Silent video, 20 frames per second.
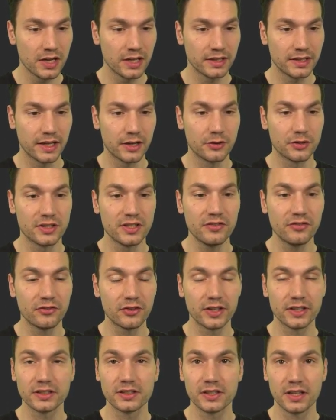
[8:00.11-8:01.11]
There are
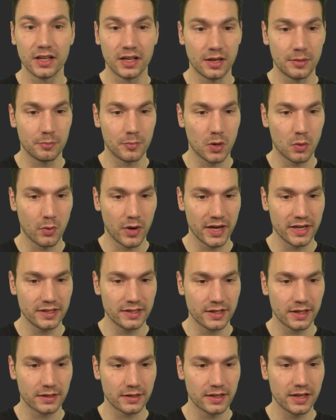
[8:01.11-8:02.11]
different
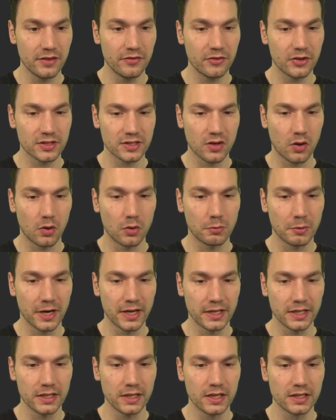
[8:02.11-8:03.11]
ways that give us
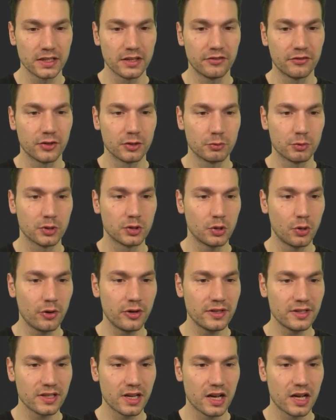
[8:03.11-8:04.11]
already different
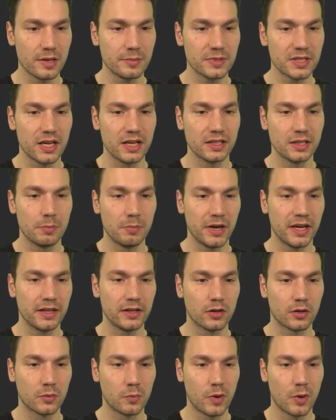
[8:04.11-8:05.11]
return types
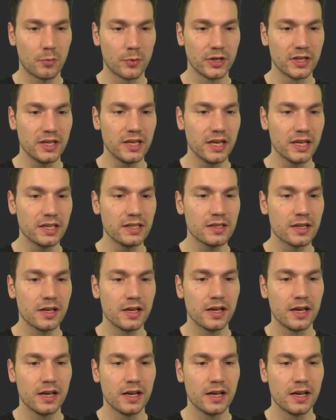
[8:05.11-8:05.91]
depending on what we need.